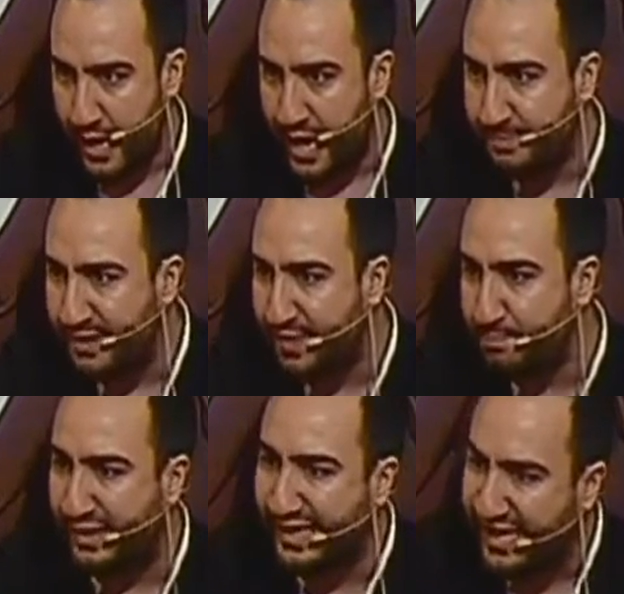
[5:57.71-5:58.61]
I mean
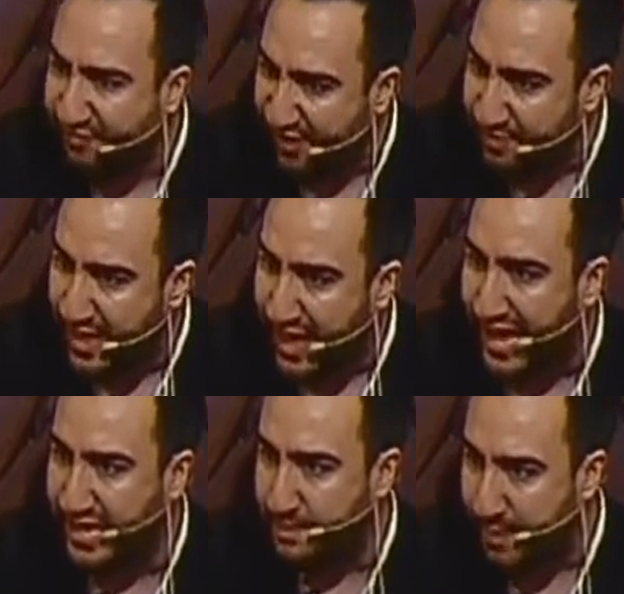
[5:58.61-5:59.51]
that belief in the
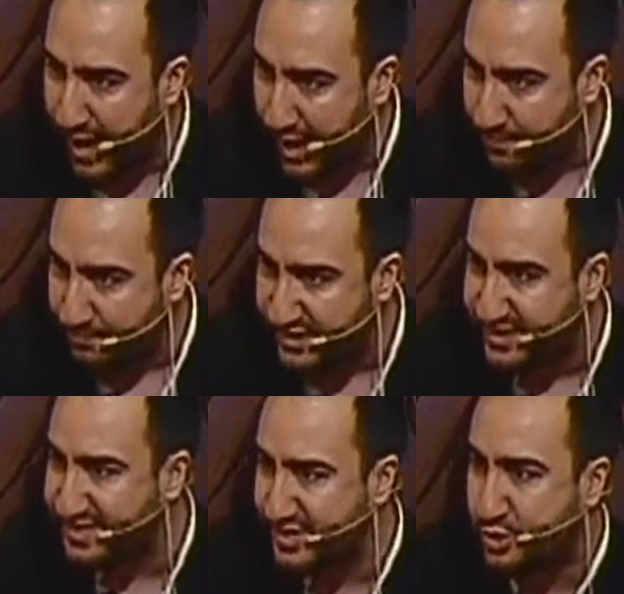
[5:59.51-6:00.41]
Ghaibah, it
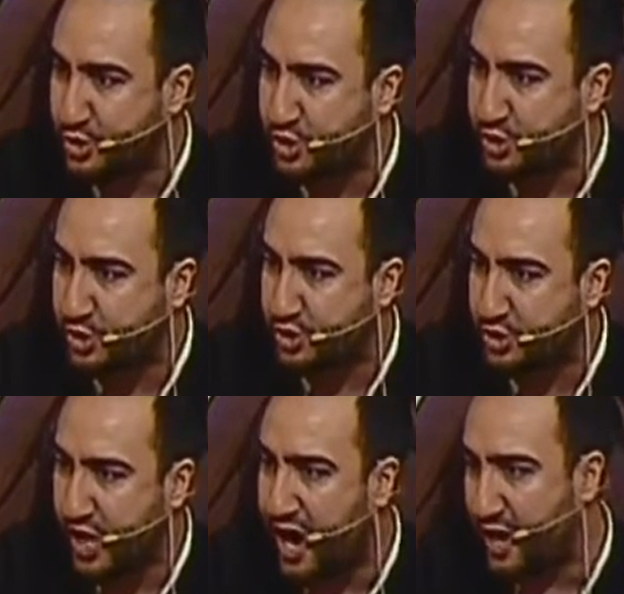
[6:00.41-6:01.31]
doesn't
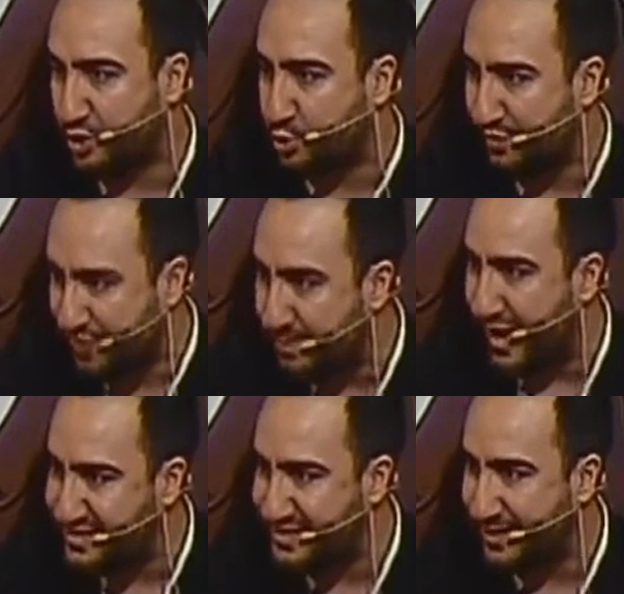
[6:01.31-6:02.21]
start with the
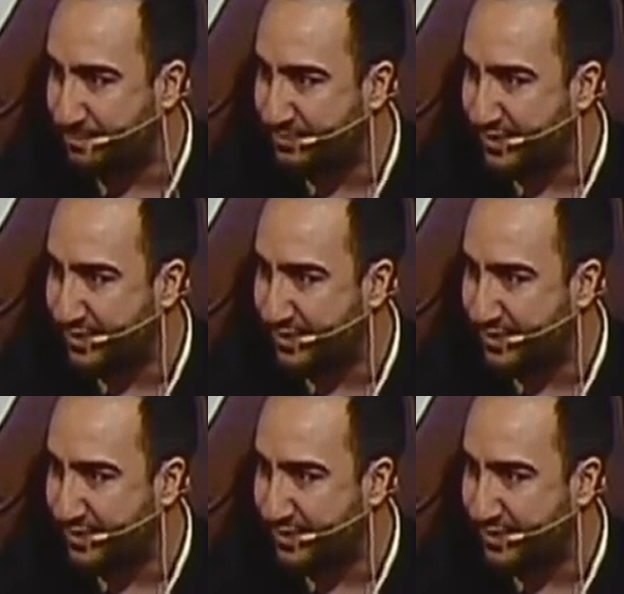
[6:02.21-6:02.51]
Mahdi.